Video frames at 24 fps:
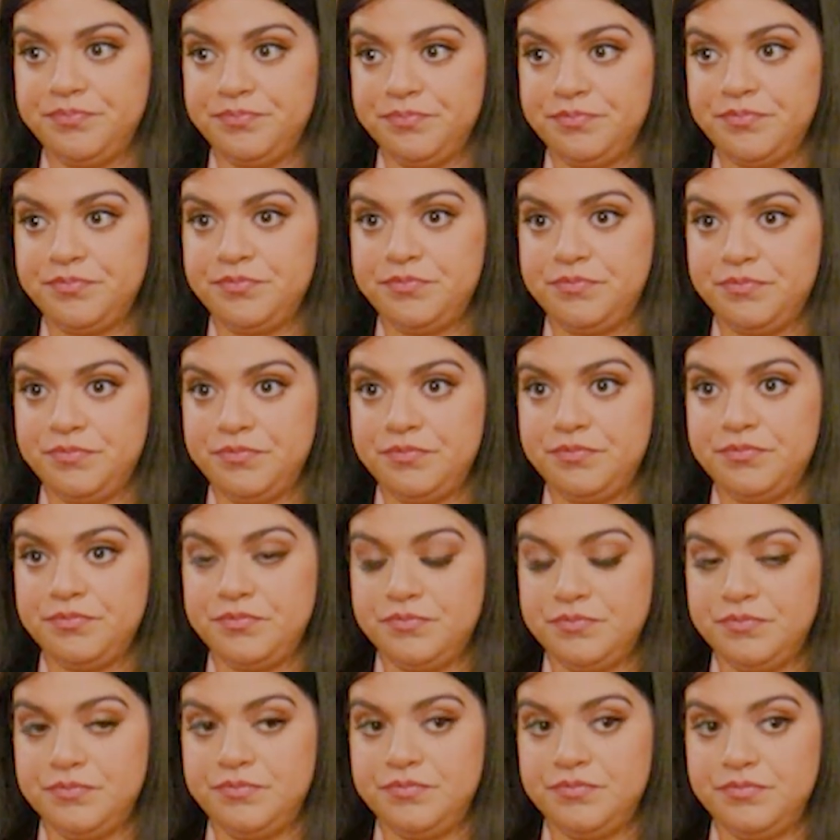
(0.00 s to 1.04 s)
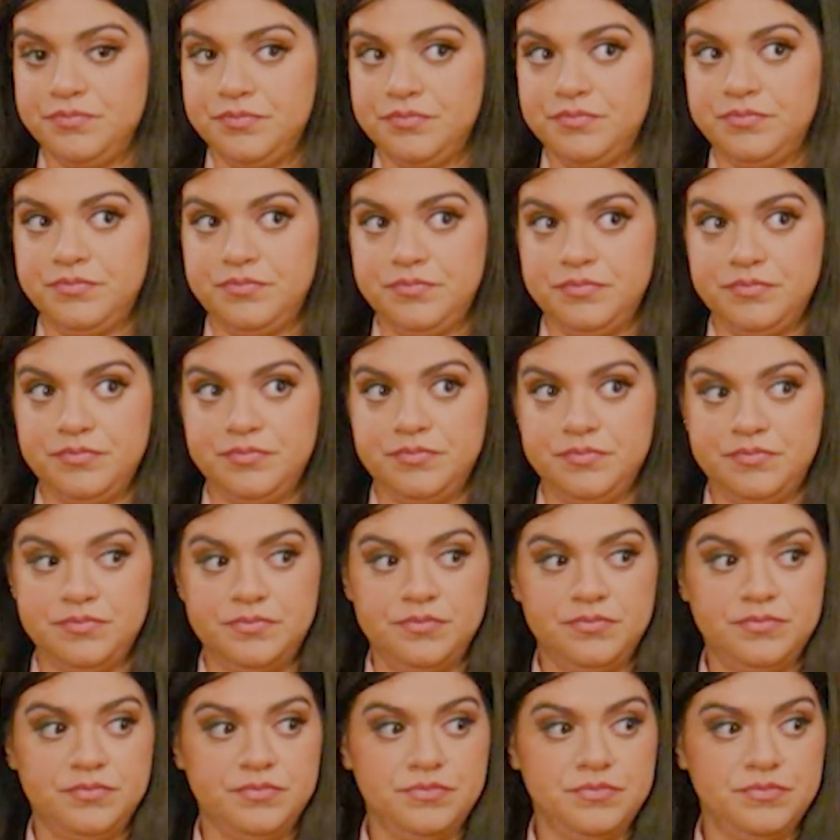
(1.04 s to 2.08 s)

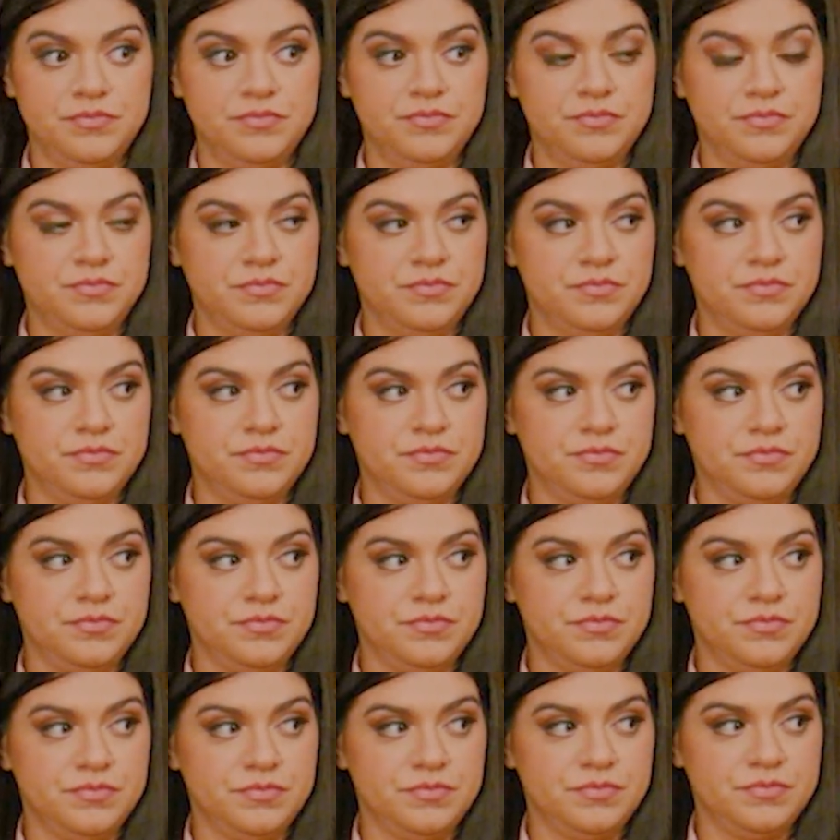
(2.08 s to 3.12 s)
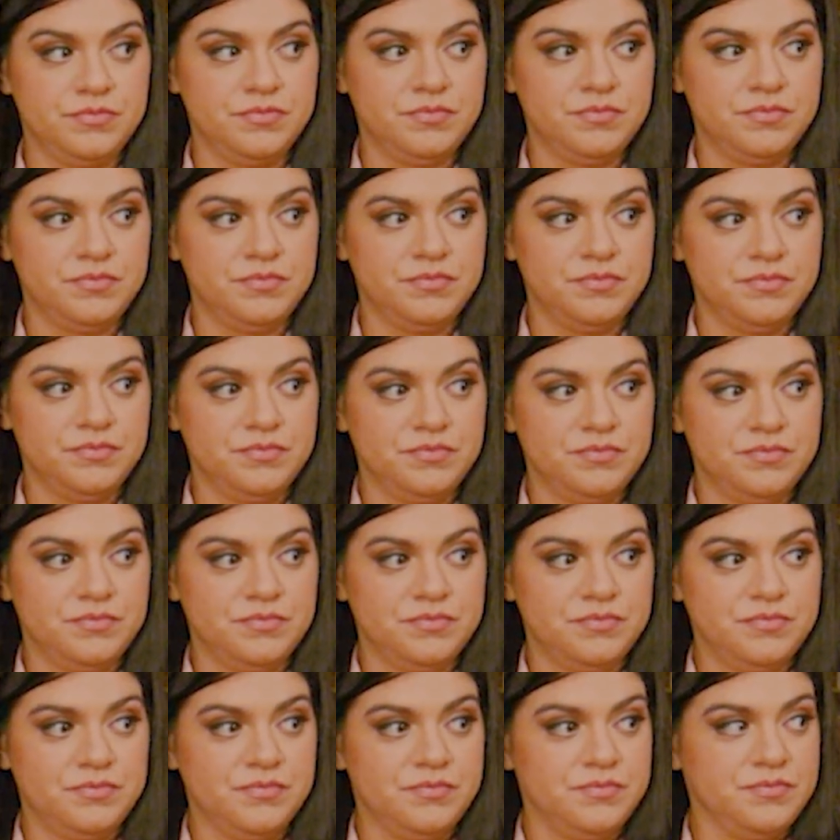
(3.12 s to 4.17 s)

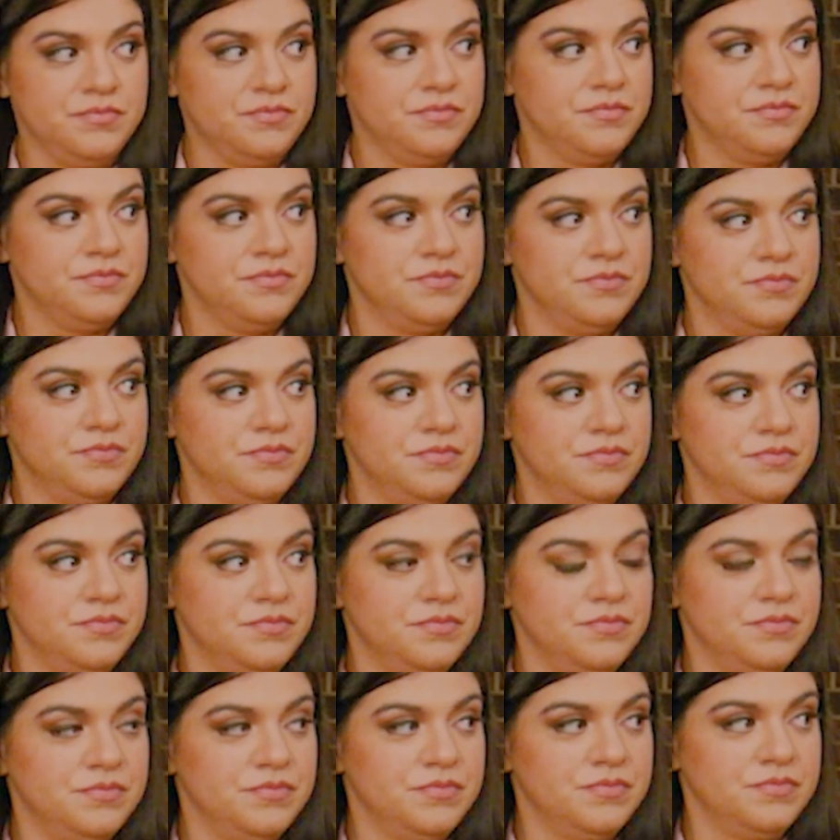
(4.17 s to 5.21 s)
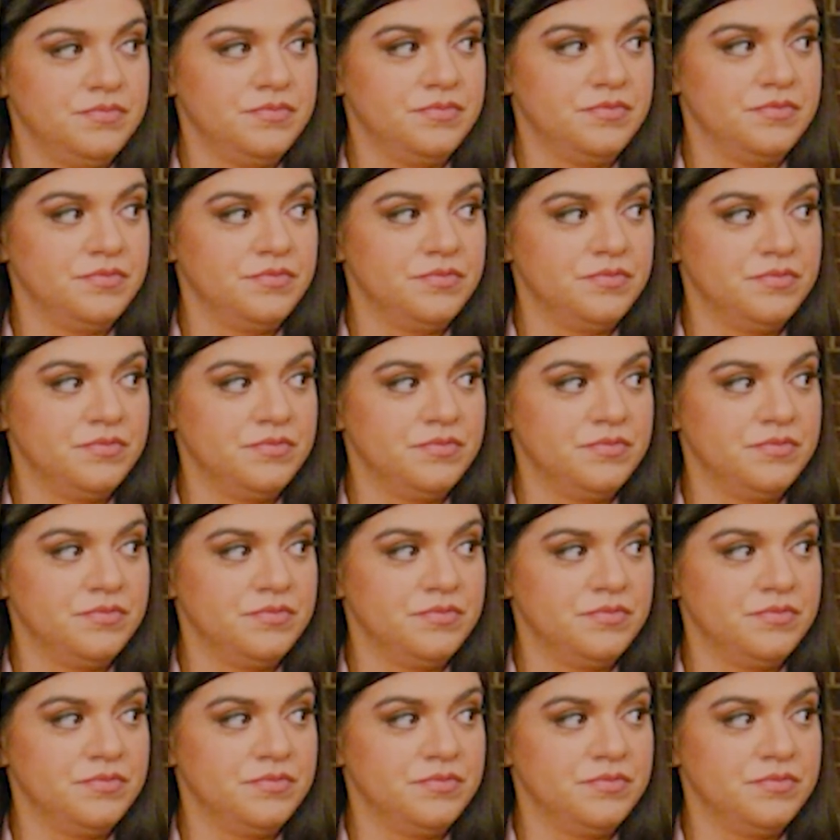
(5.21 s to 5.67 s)
(not speaking)